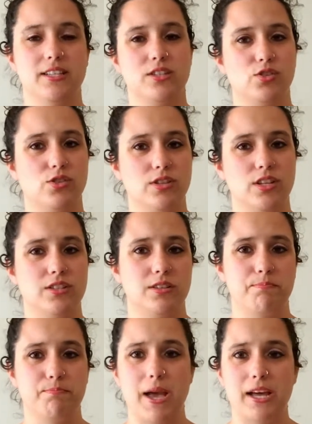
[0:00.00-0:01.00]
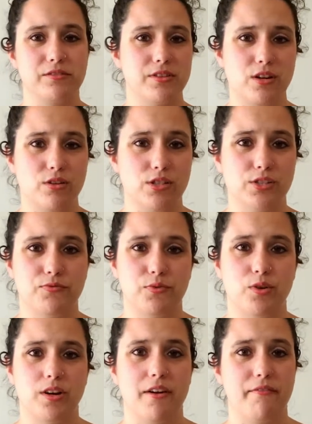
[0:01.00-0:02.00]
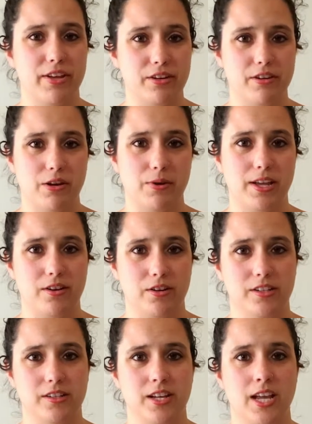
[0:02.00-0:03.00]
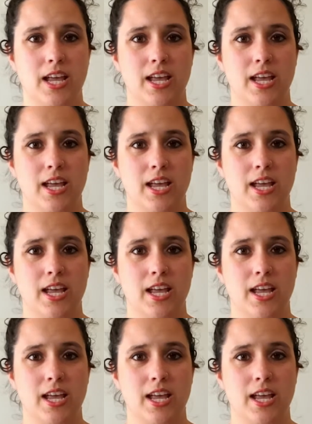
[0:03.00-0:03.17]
It's a pattern that calls for a fingering weight yarn.